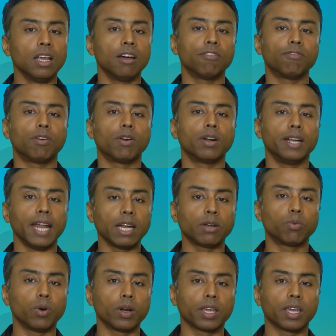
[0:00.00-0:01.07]
for
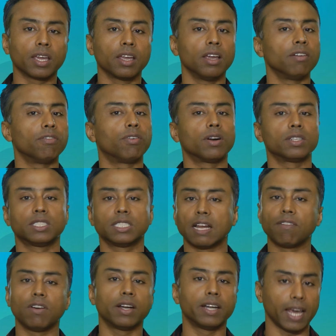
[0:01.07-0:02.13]
networking for
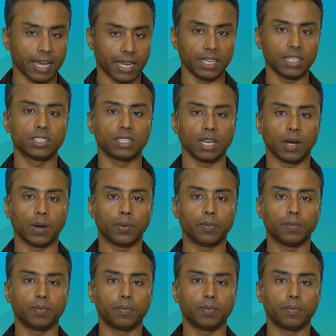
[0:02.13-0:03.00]
several decades now.